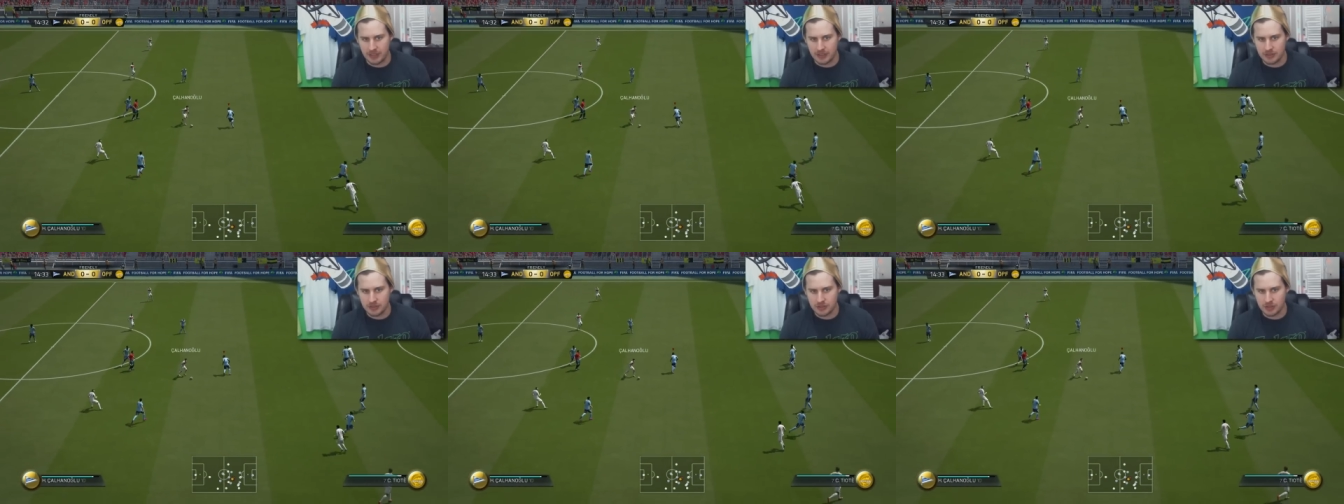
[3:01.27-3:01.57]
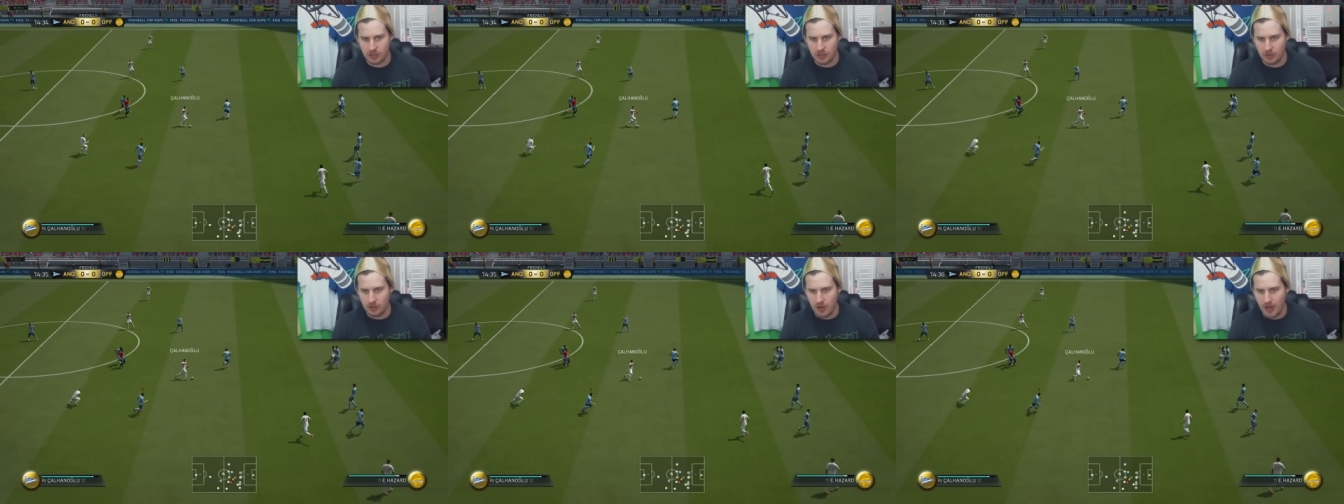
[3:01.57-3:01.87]

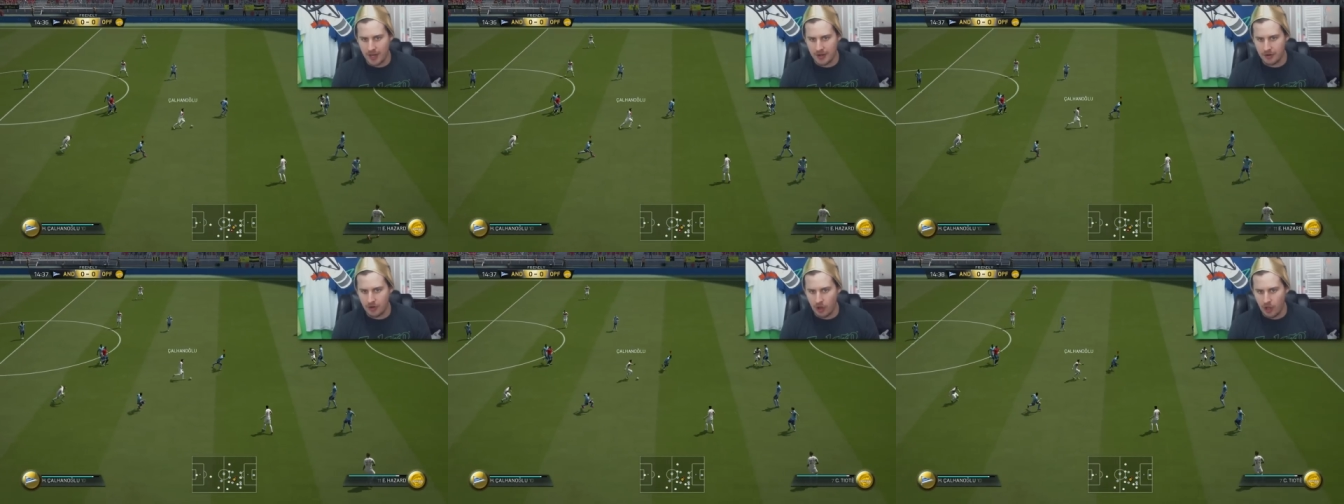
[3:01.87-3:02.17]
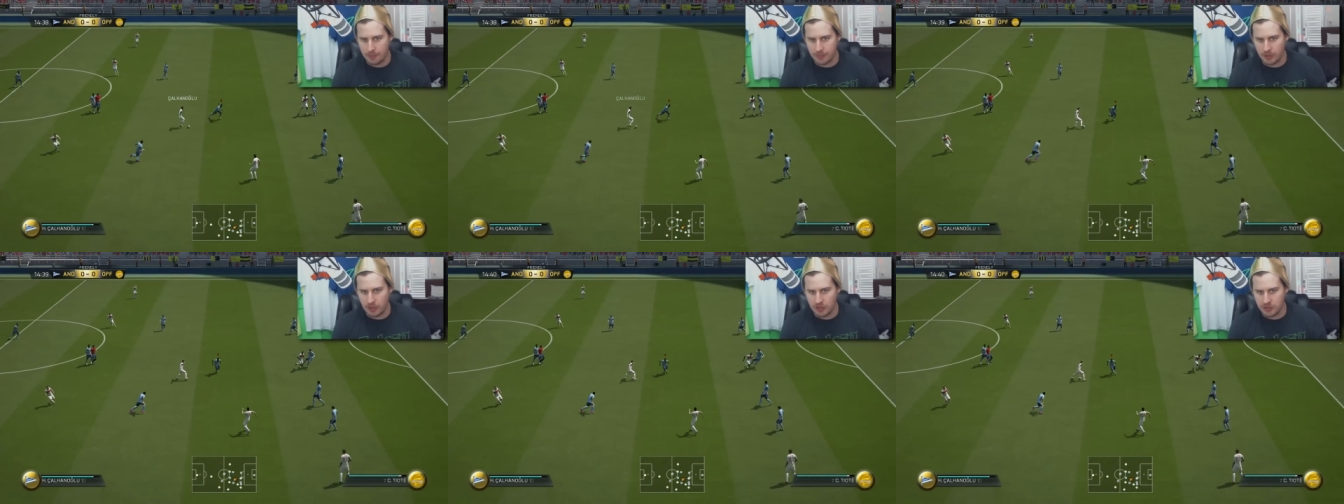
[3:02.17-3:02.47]
So, I don't know,
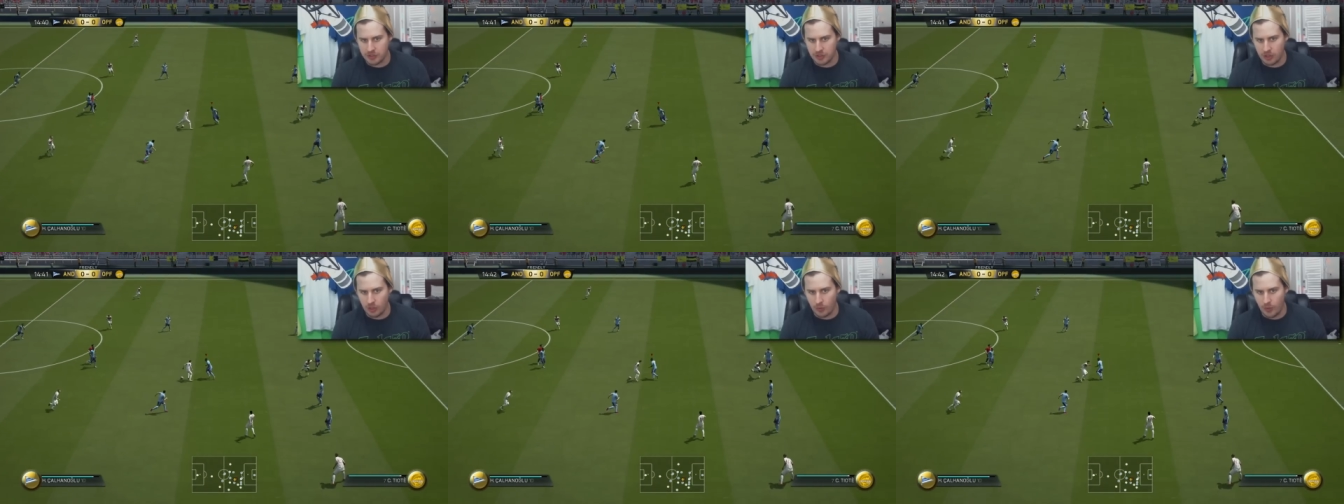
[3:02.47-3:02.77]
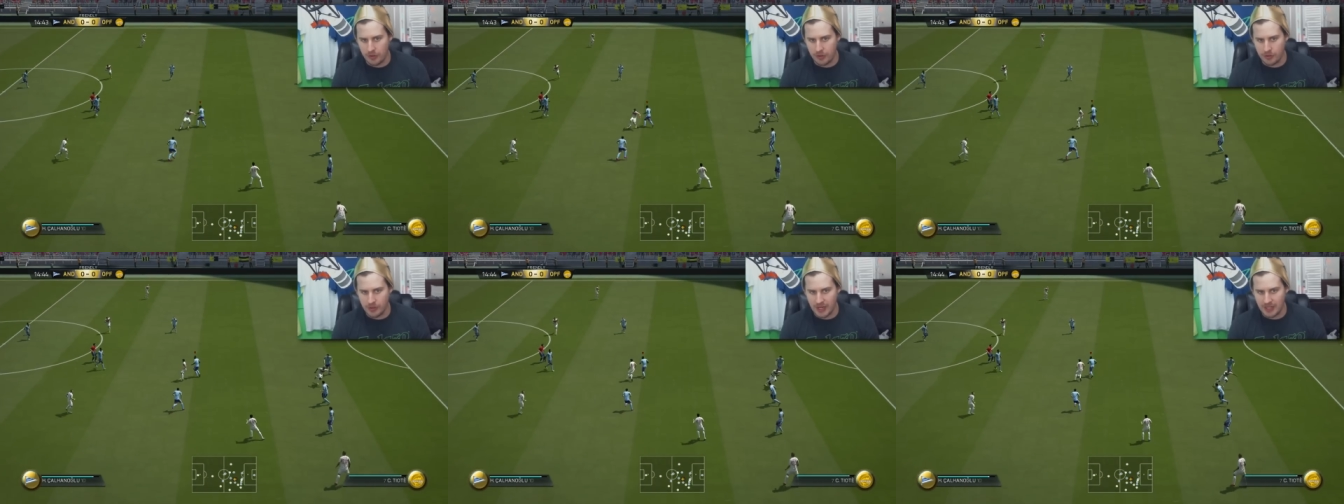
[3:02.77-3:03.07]
I'm curious to know
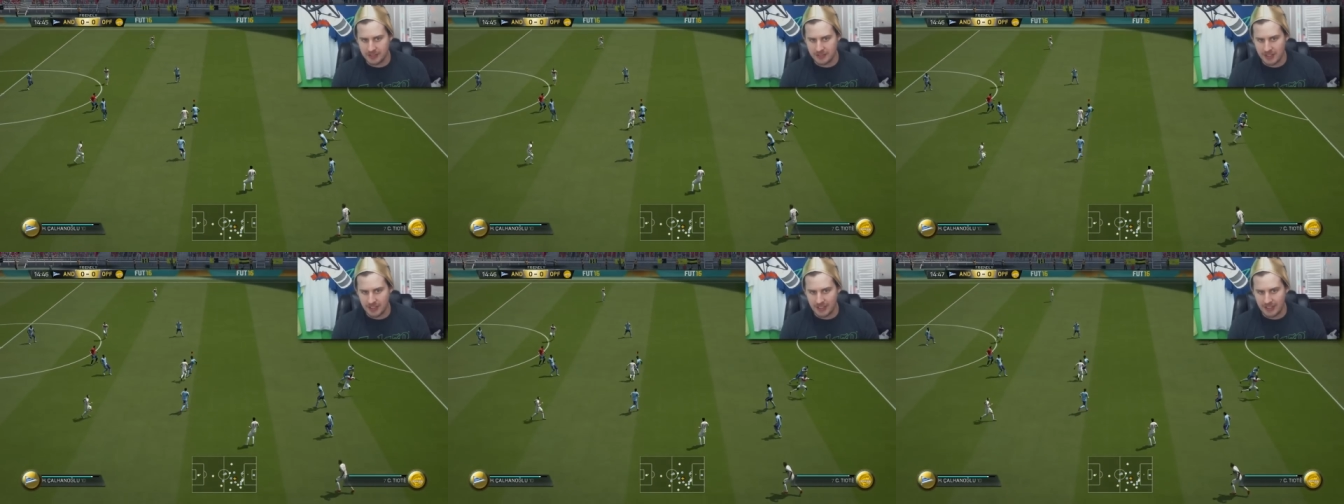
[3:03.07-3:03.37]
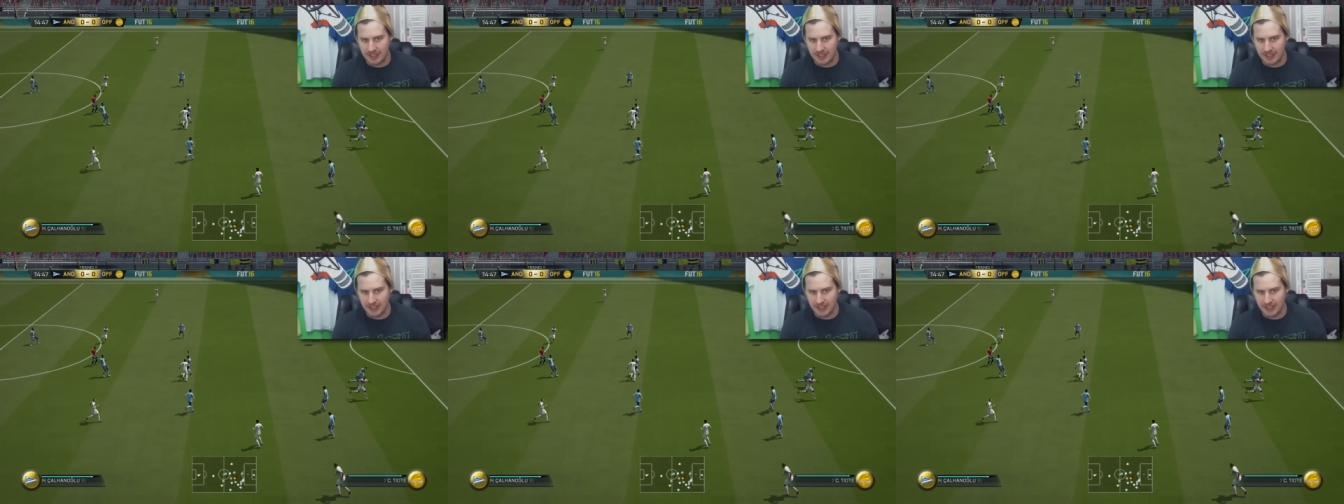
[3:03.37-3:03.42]
whether you guys